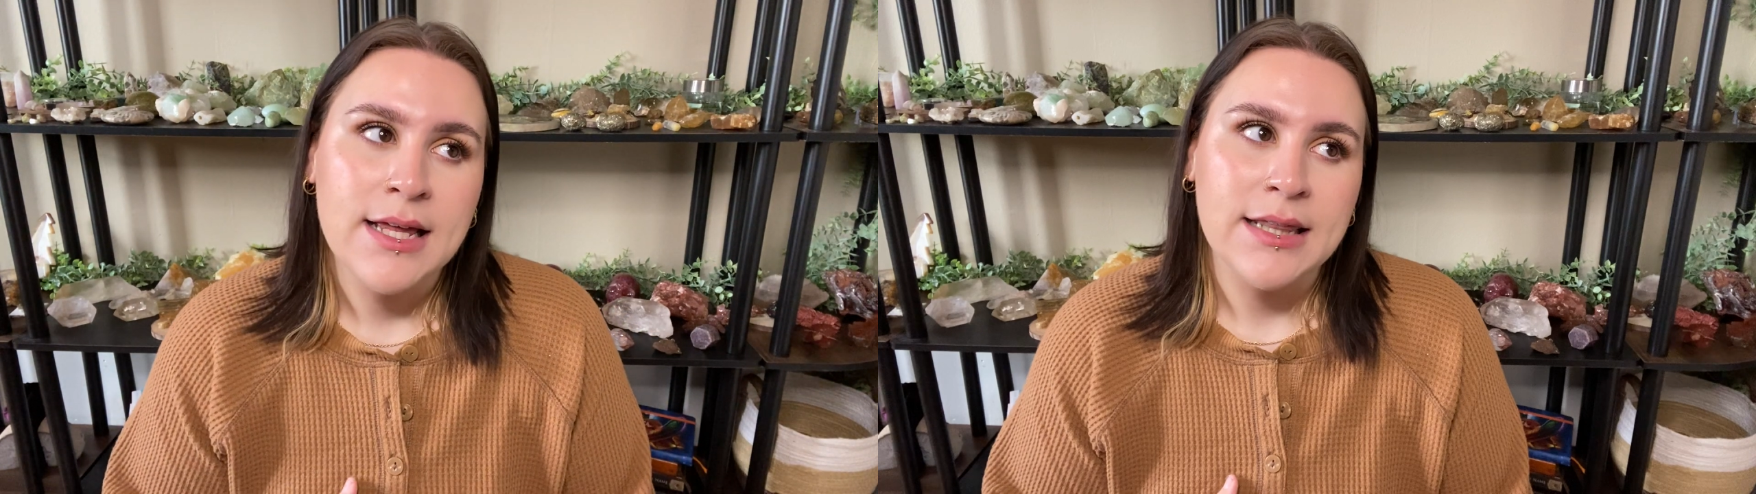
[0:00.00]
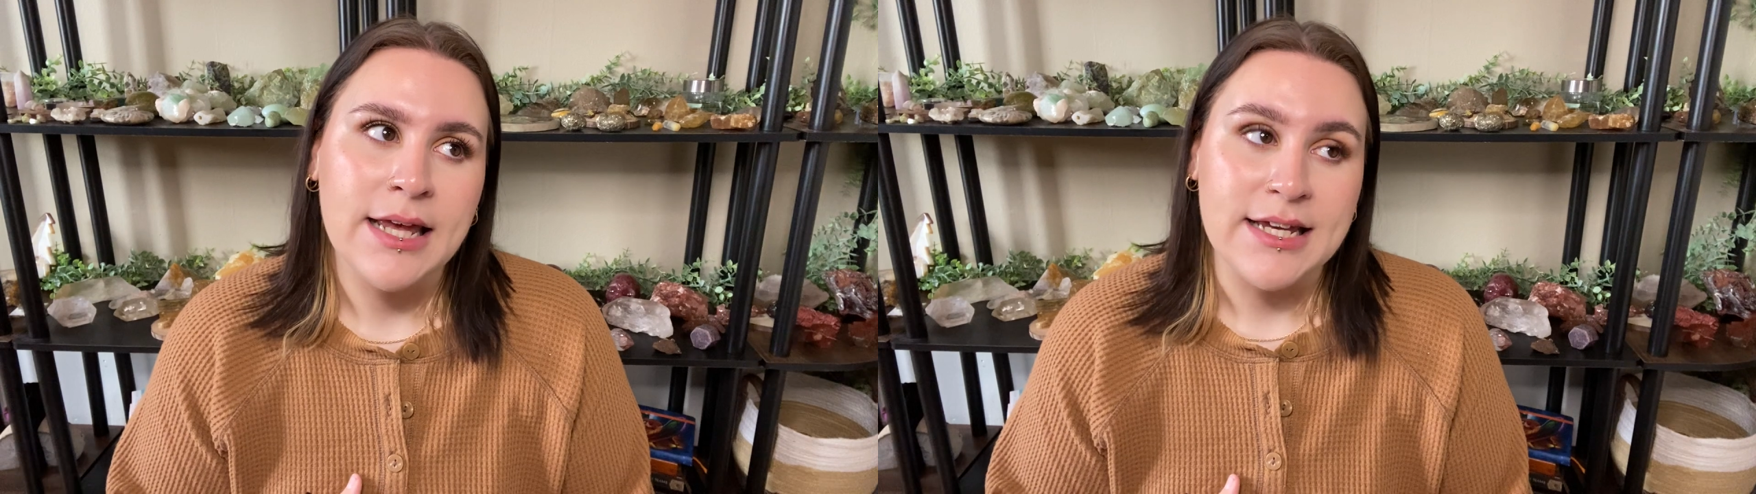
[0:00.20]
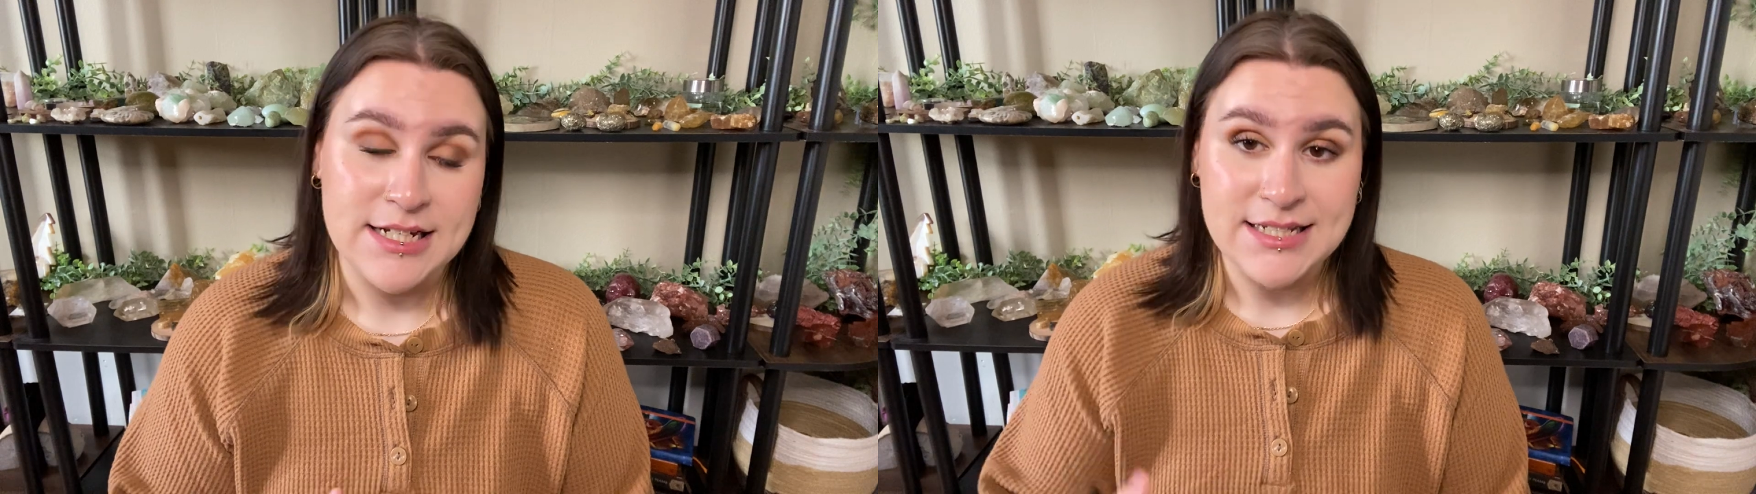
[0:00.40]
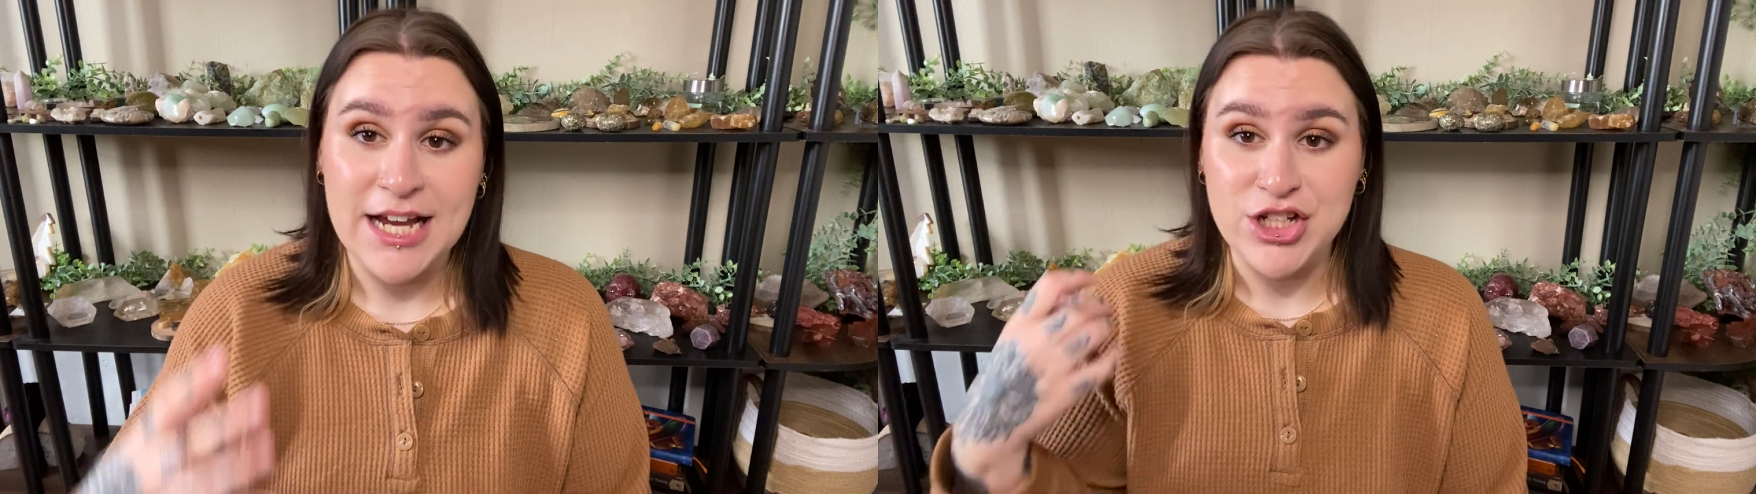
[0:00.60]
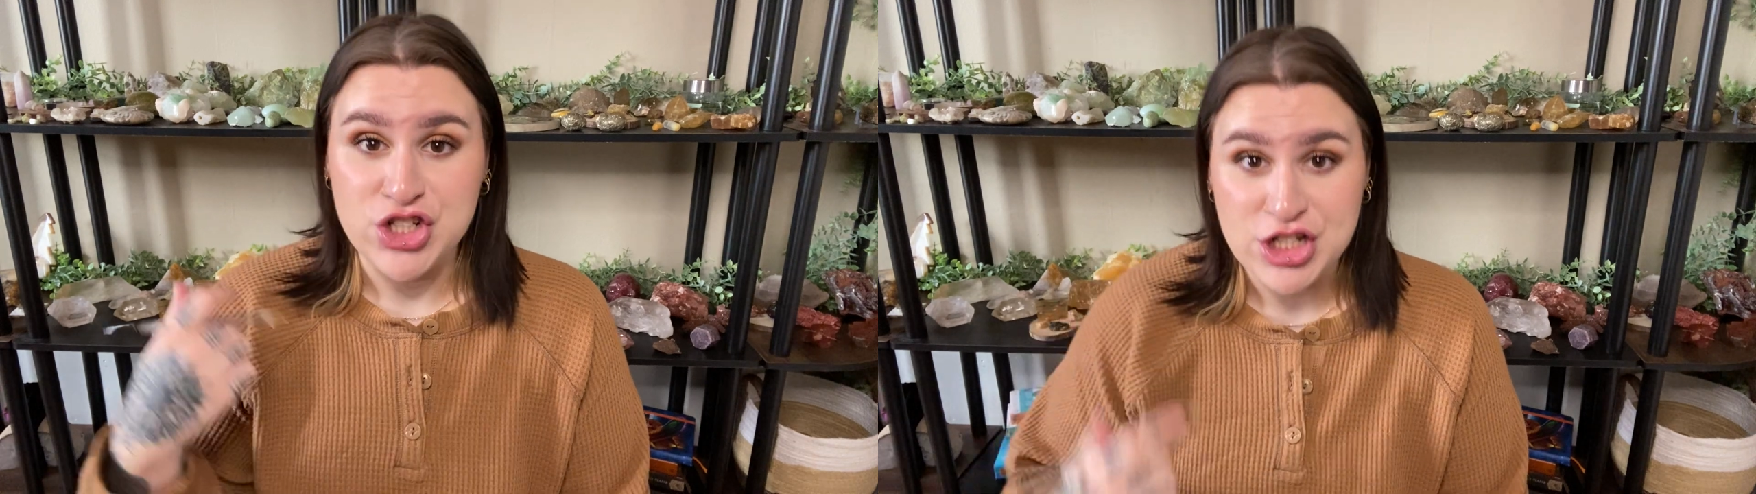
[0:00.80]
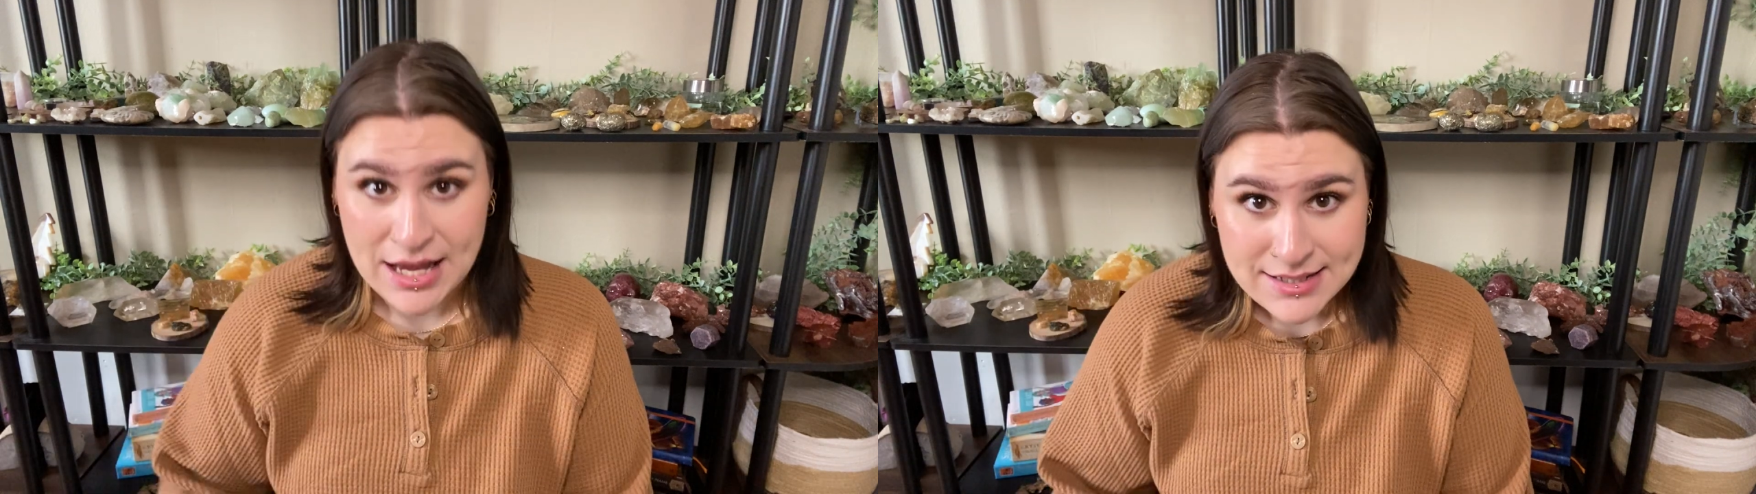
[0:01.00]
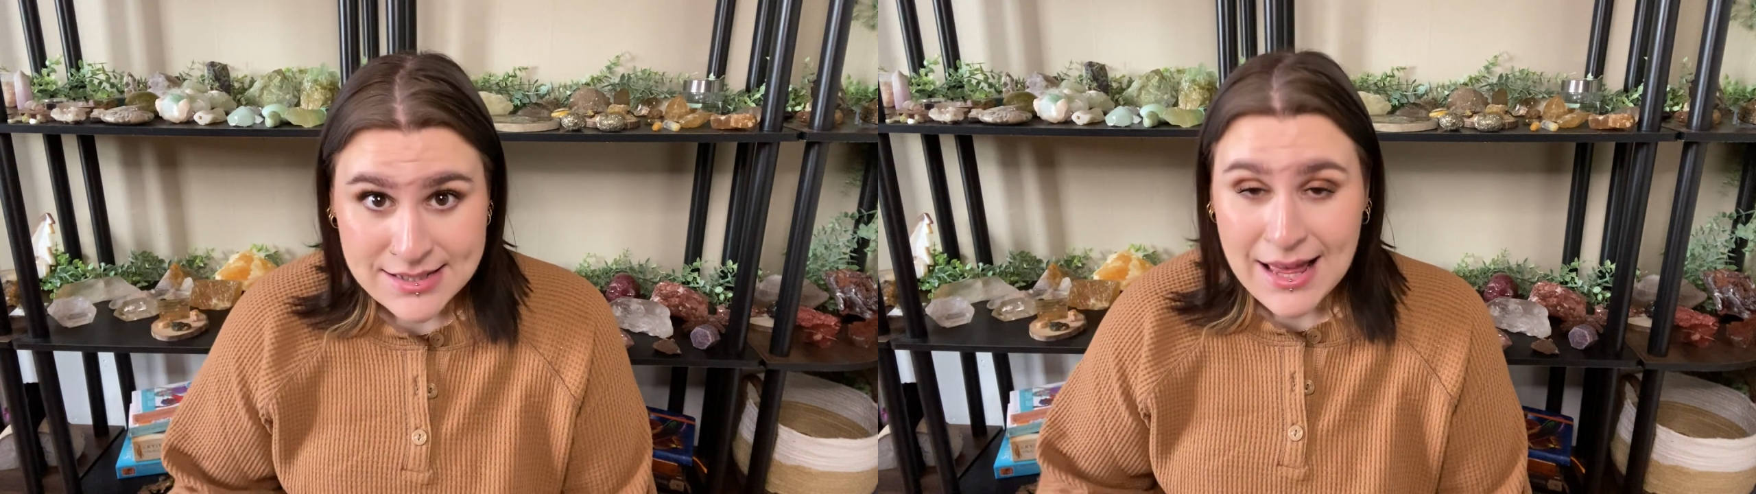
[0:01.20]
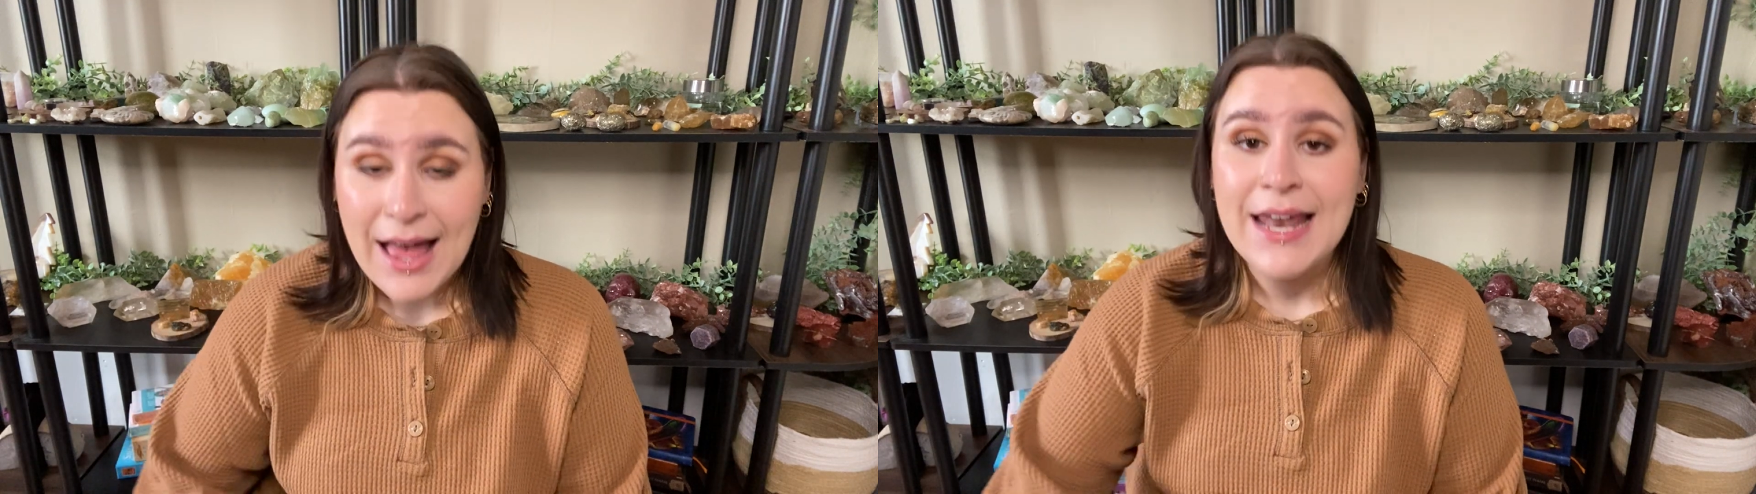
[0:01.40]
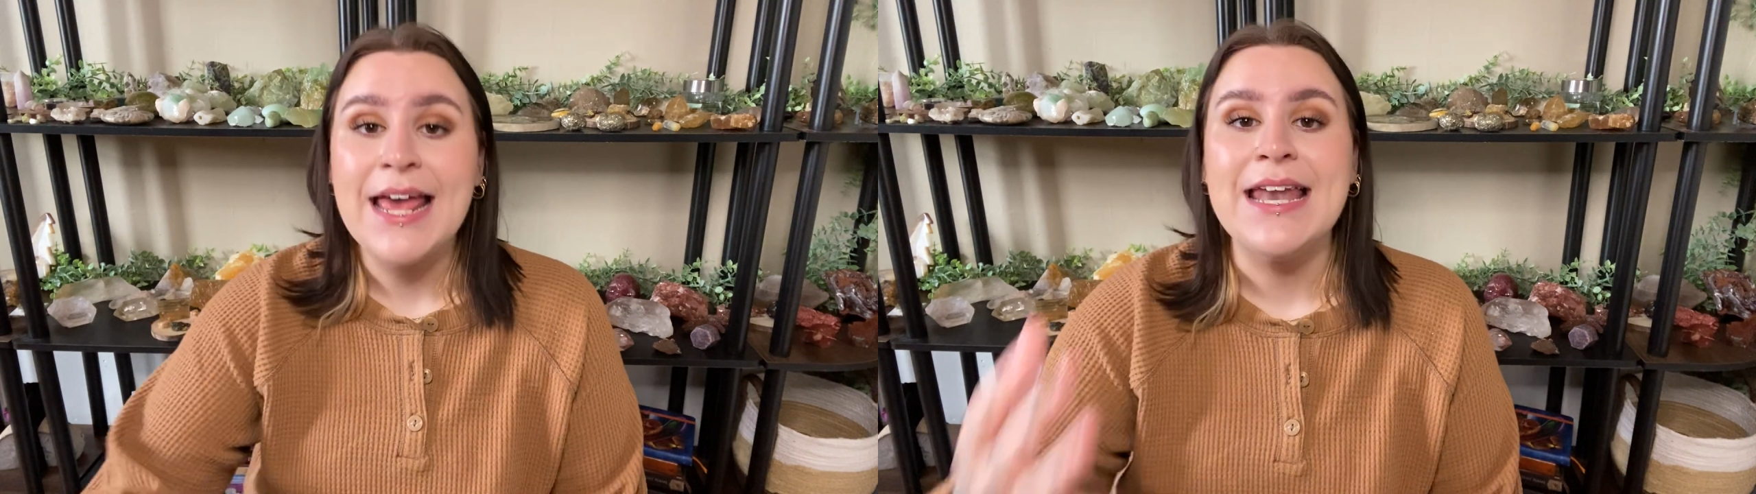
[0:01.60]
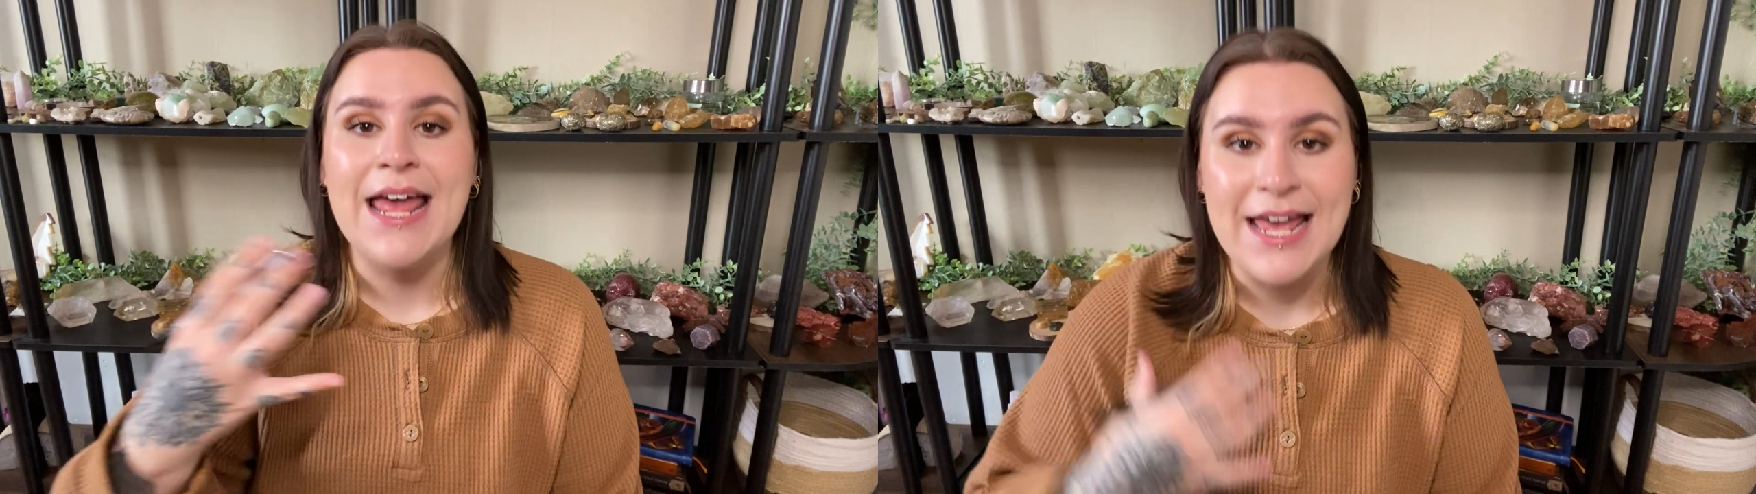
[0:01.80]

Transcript: like digest that and